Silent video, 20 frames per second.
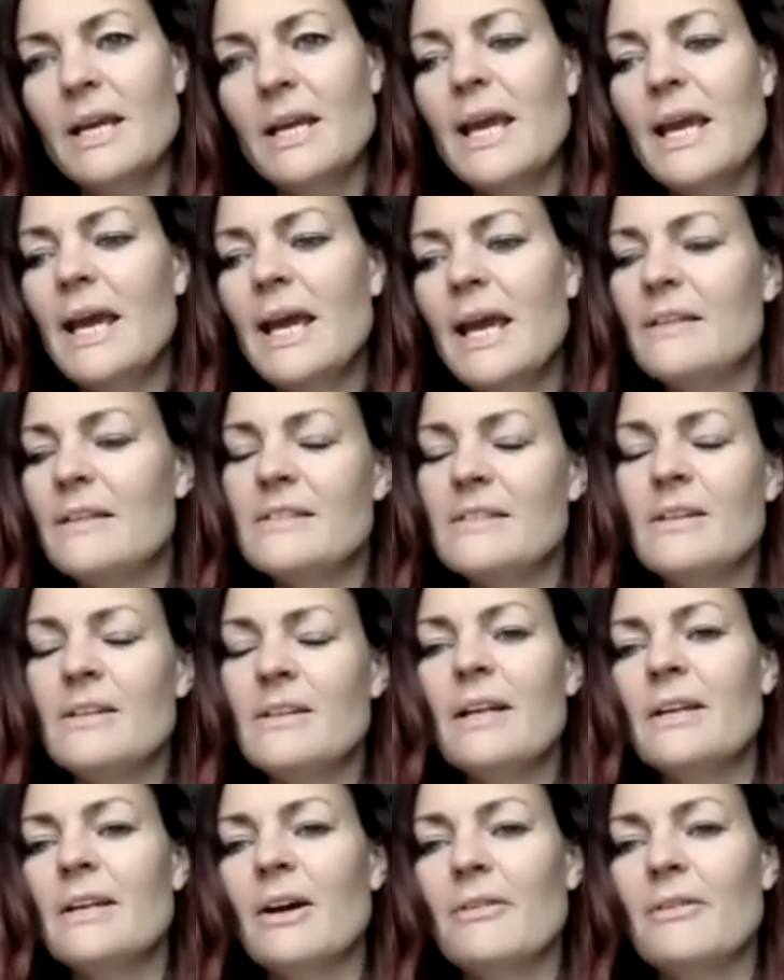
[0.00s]
And it's
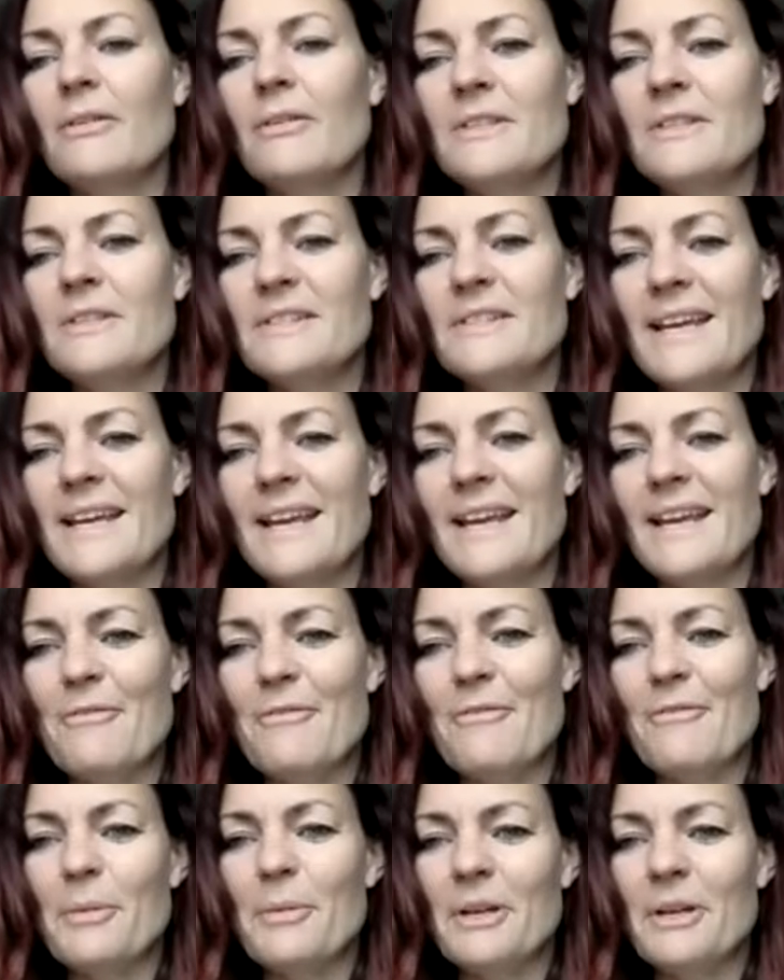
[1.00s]
not enough to say
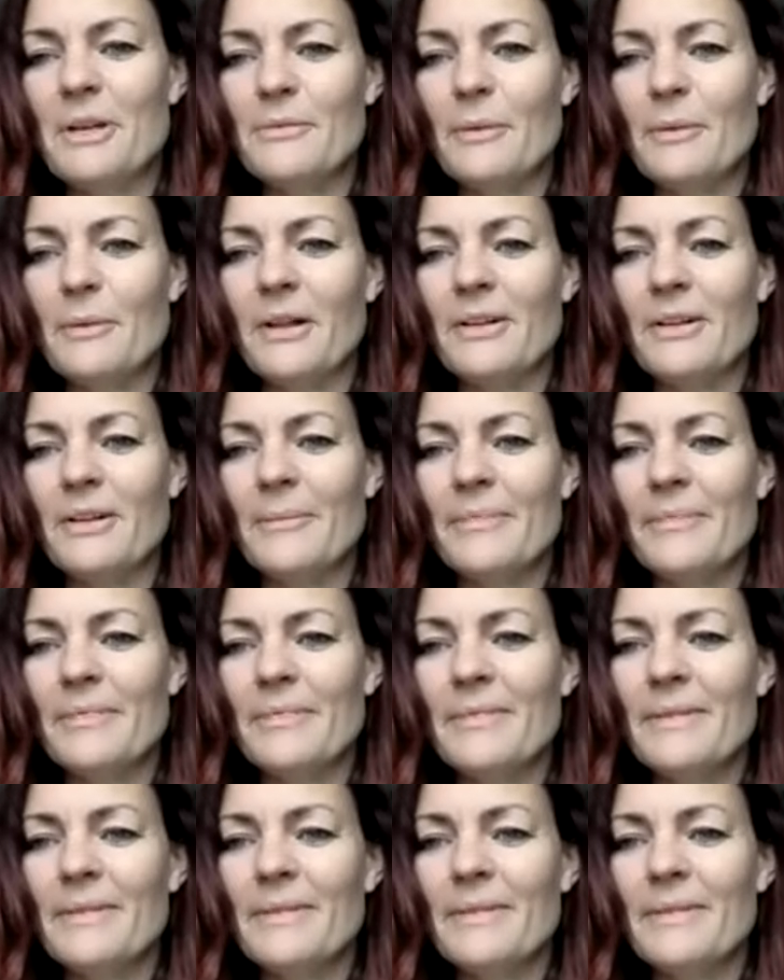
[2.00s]
everybody's welcome.